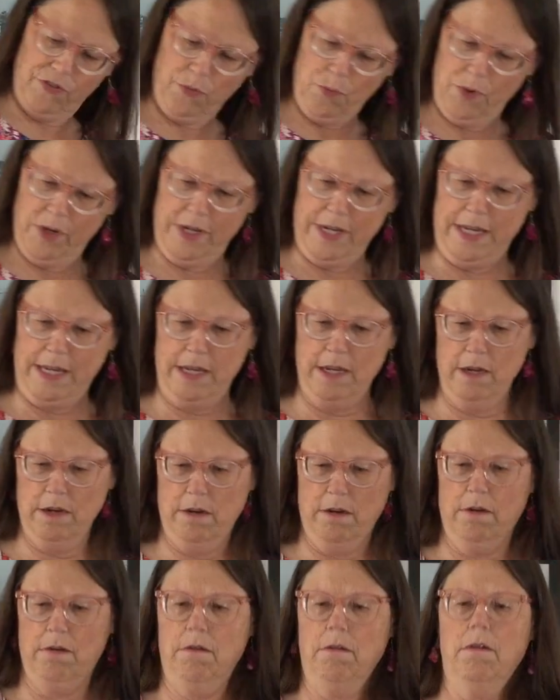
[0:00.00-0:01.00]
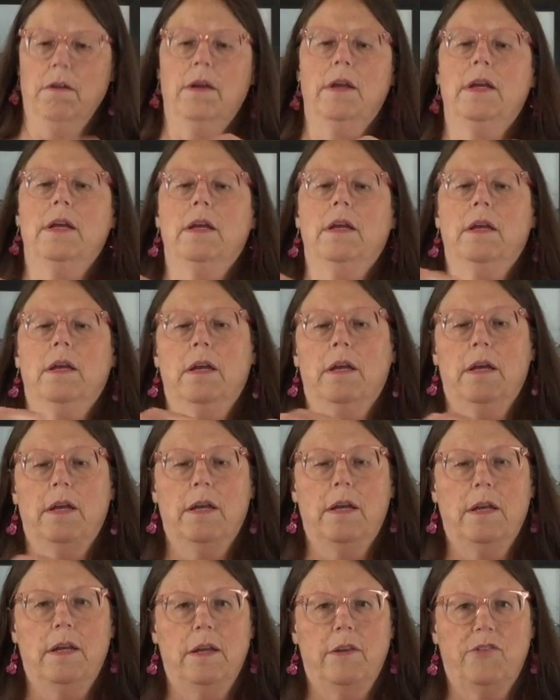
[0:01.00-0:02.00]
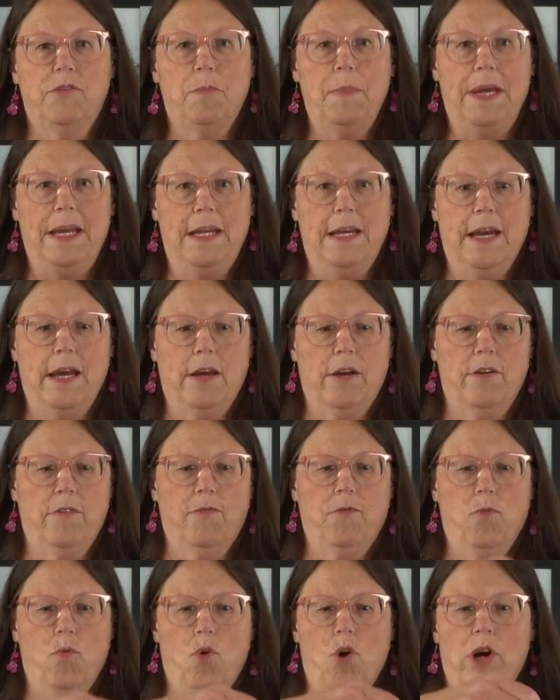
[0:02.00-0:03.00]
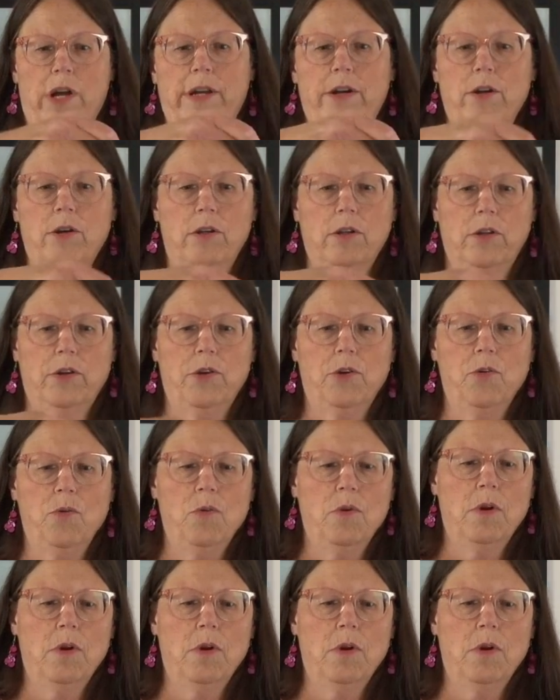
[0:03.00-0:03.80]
one here is made out of water glue,